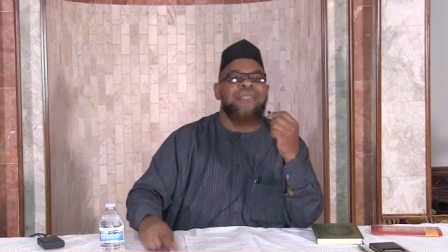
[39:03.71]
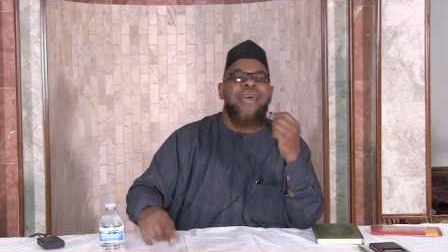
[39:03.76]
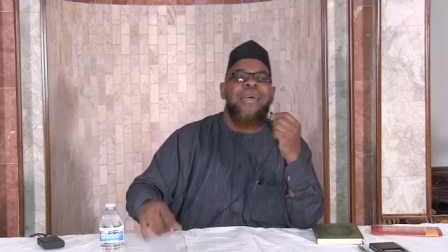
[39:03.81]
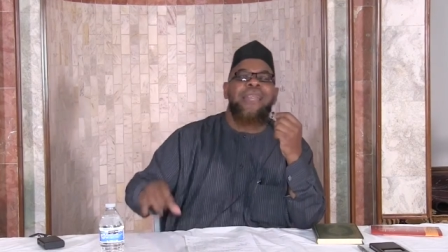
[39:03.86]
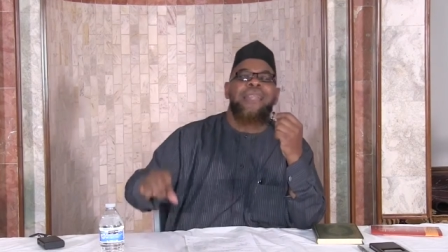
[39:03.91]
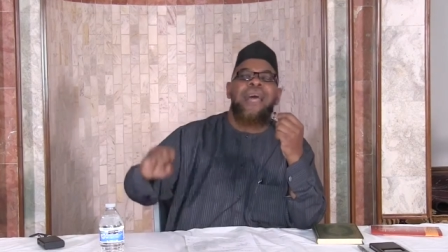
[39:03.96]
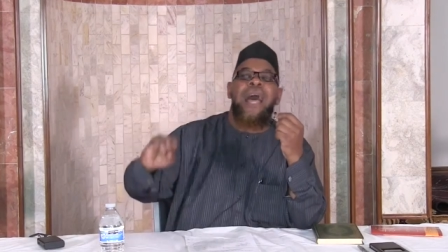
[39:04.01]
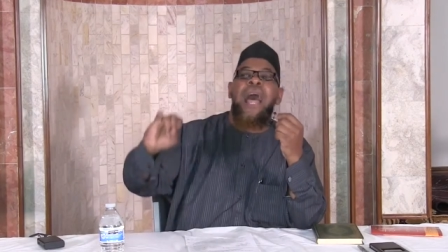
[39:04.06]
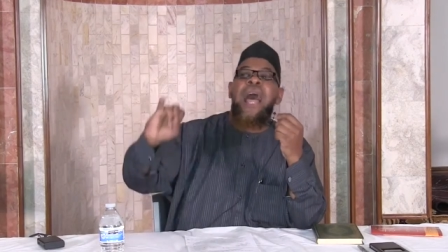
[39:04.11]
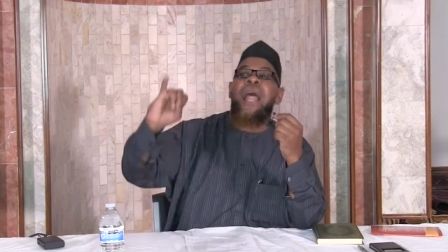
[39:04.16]

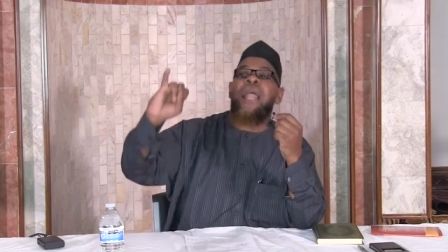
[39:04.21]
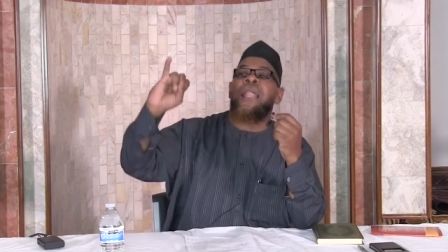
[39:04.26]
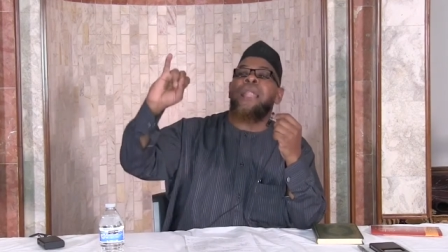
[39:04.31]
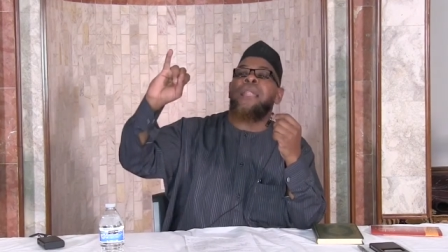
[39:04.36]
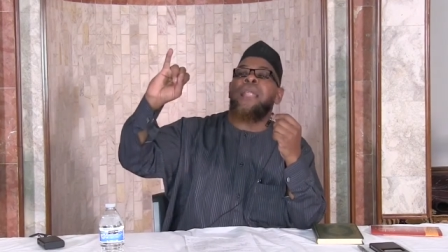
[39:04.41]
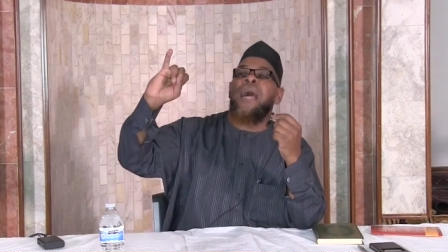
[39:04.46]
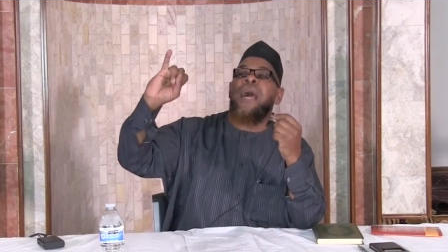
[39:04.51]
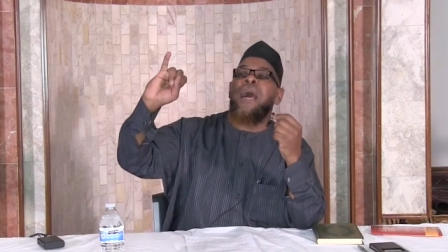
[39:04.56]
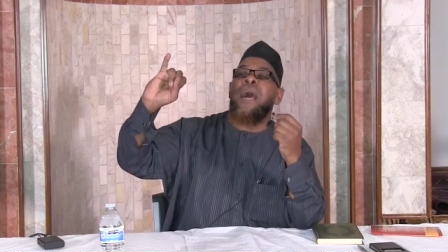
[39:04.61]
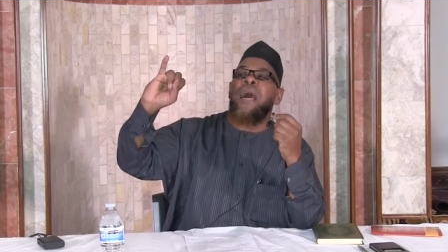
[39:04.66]
said,
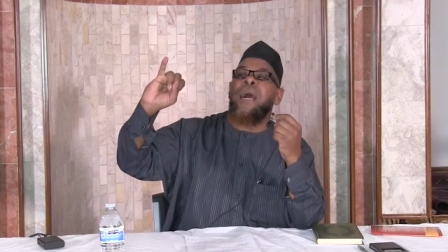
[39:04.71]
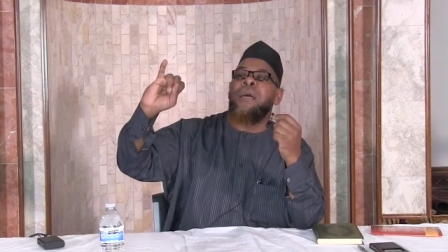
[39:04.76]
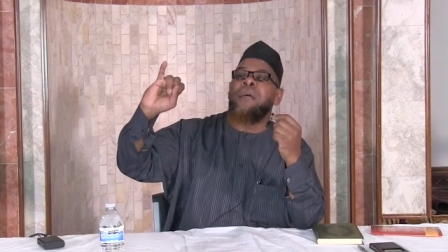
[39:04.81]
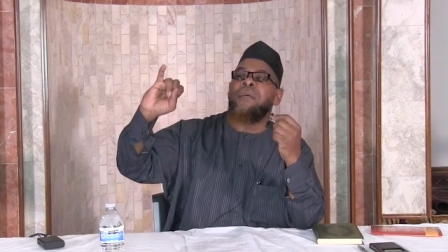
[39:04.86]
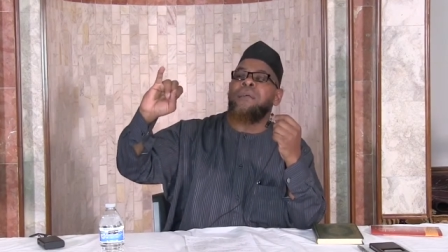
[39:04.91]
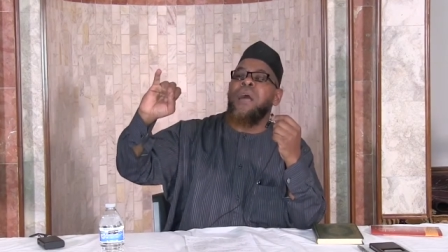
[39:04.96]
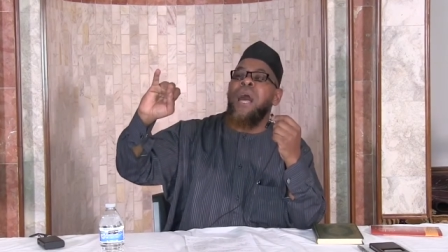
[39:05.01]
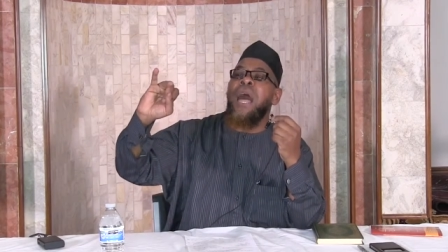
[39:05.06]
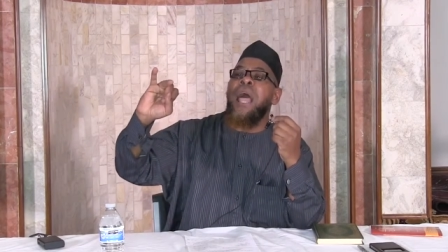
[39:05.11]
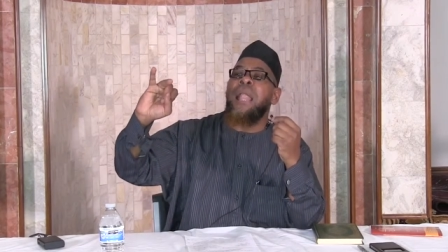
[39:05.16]

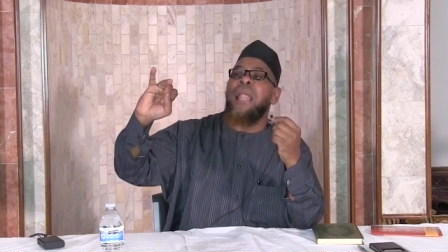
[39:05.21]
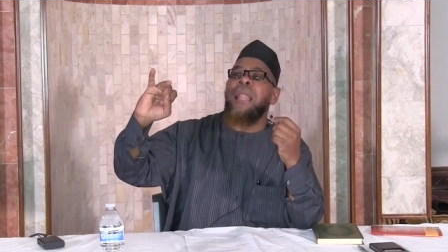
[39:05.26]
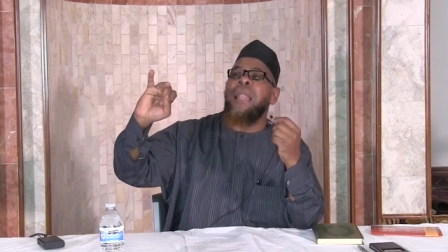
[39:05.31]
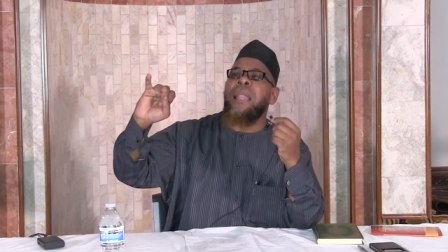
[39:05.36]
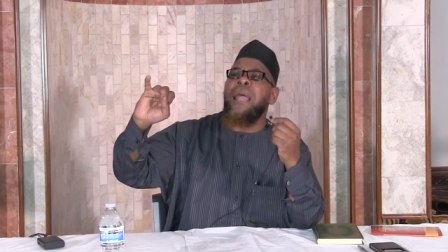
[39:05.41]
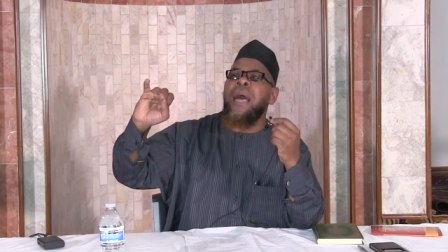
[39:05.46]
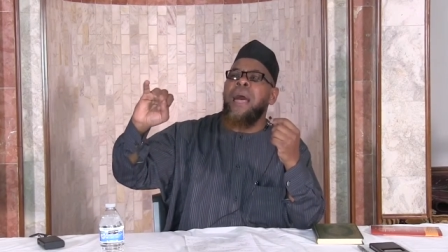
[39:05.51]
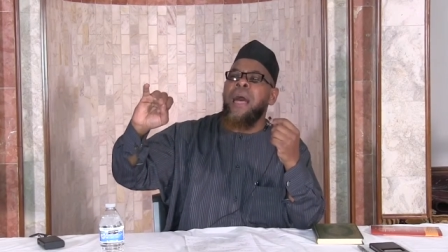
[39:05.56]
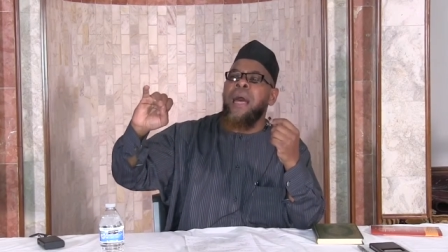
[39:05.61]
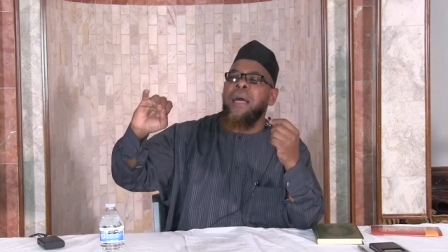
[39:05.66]
Allah,
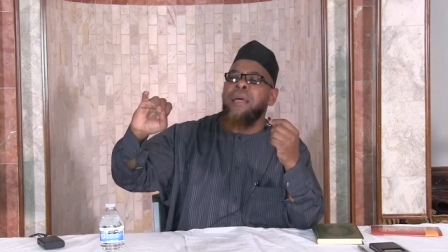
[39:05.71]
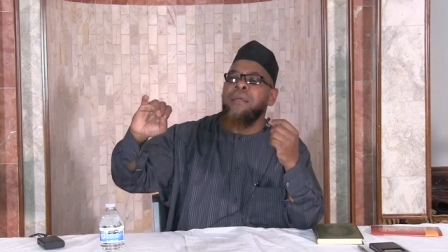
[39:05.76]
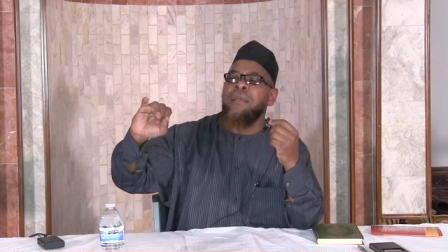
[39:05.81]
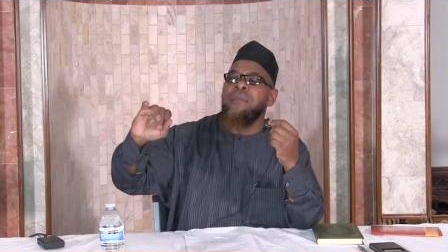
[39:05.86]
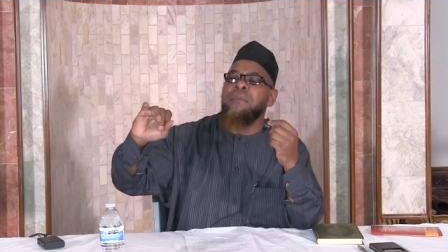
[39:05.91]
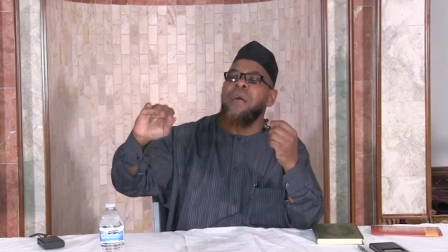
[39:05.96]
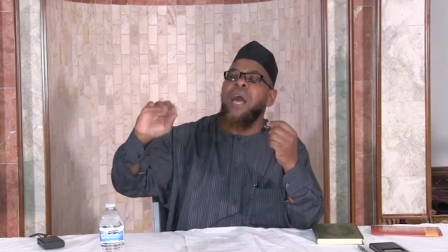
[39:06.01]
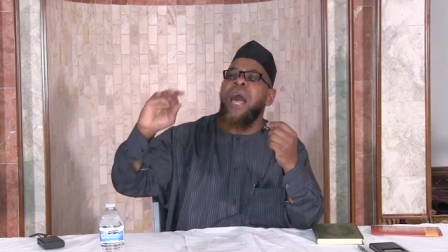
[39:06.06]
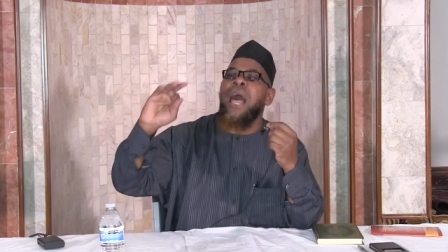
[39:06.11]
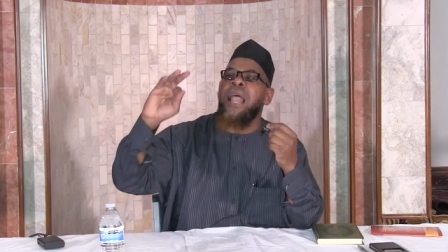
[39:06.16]
Allah.
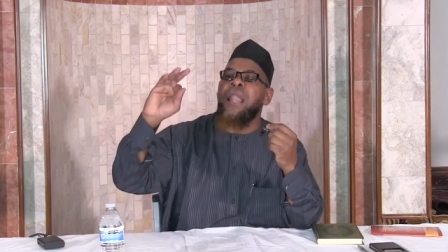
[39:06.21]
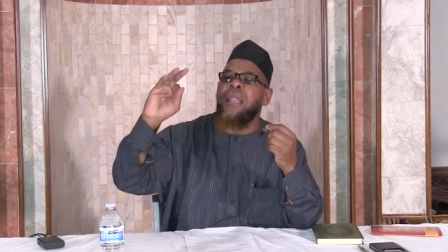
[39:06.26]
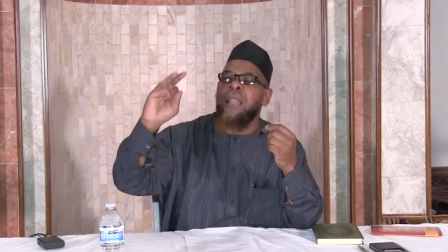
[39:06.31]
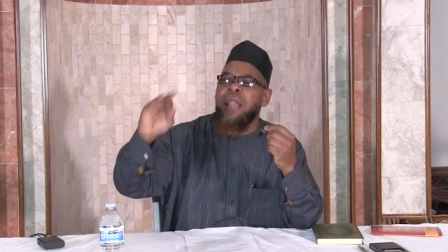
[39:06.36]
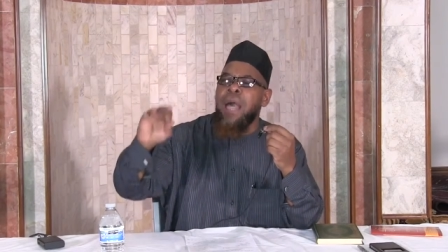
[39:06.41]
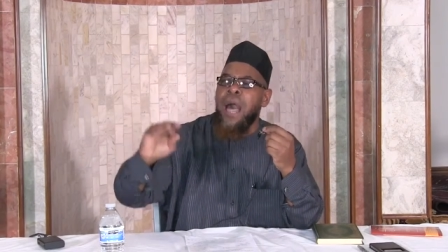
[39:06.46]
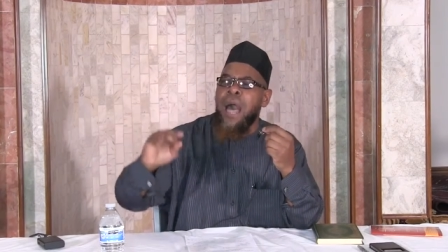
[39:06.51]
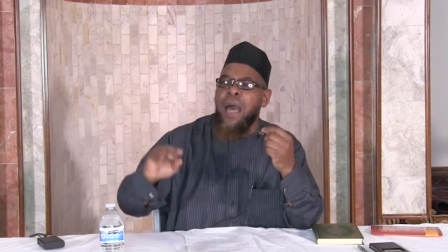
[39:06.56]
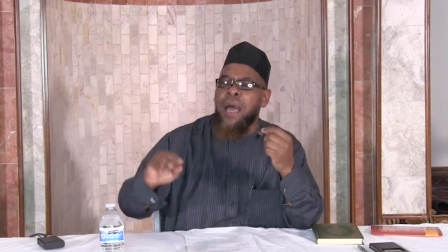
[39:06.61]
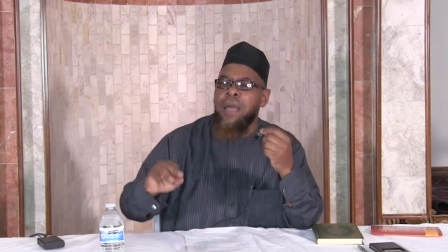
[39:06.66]

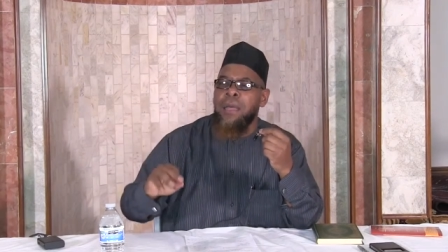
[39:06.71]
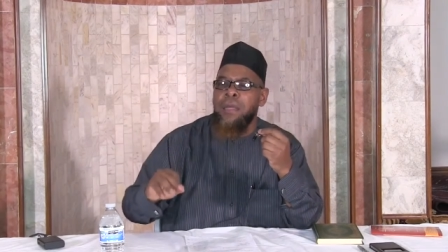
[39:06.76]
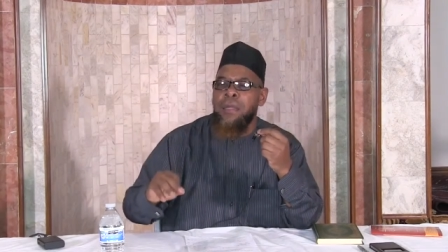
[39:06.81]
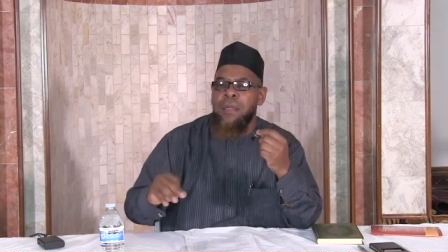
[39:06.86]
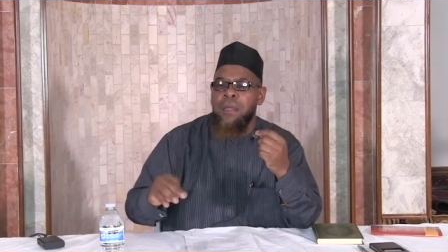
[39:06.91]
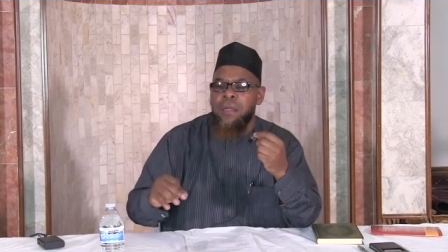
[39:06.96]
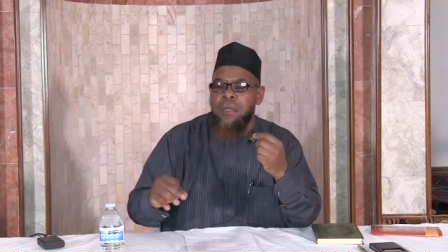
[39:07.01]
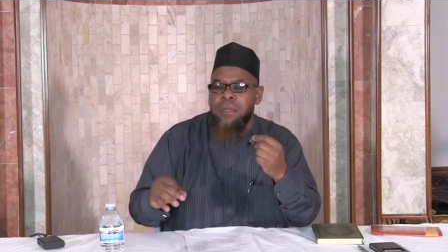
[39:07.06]
Allah.